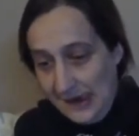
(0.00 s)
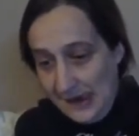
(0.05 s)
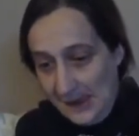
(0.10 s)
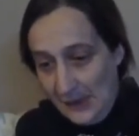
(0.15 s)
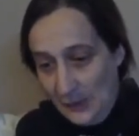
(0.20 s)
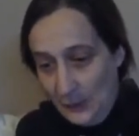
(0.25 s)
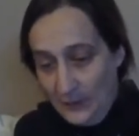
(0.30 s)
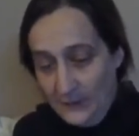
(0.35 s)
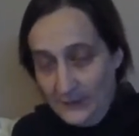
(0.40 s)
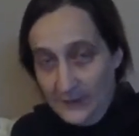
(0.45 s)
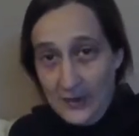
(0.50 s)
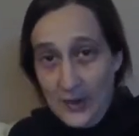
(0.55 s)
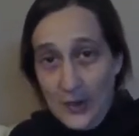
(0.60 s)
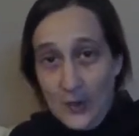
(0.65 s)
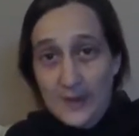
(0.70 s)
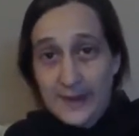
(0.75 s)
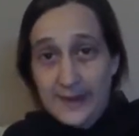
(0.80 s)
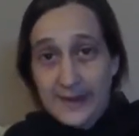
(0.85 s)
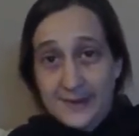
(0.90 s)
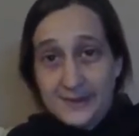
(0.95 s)
when the
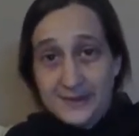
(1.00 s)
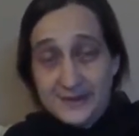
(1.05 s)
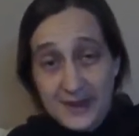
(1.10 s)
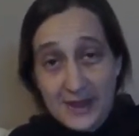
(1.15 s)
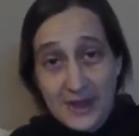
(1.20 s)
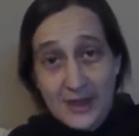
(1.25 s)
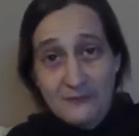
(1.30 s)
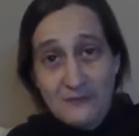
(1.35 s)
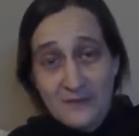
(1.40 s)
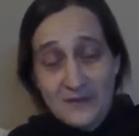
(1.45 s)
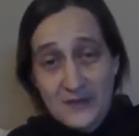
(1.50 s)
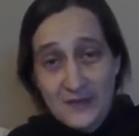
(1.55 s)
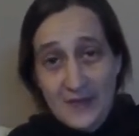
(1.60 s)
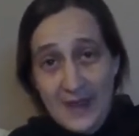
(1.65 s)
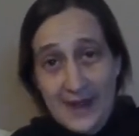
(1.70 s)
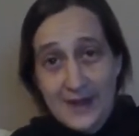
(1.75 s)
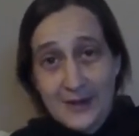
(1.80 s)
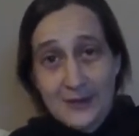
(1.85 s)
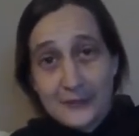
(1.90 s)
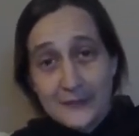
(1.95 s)
going gets tough and you
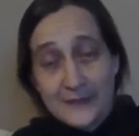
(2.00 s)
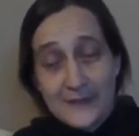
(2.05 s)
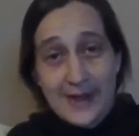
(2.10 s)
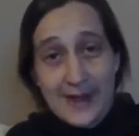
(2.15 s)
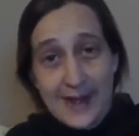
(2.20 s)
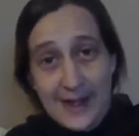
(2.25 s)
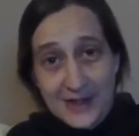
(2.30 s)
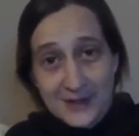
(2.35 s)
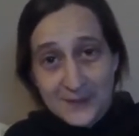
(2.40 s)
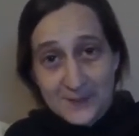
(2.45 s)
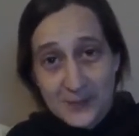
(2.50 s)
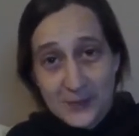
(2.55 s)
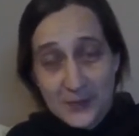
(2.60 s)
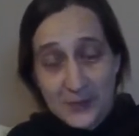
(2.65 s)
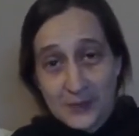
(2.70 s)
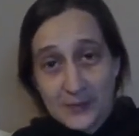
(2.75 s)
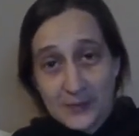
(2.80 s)
gotta go to the hospital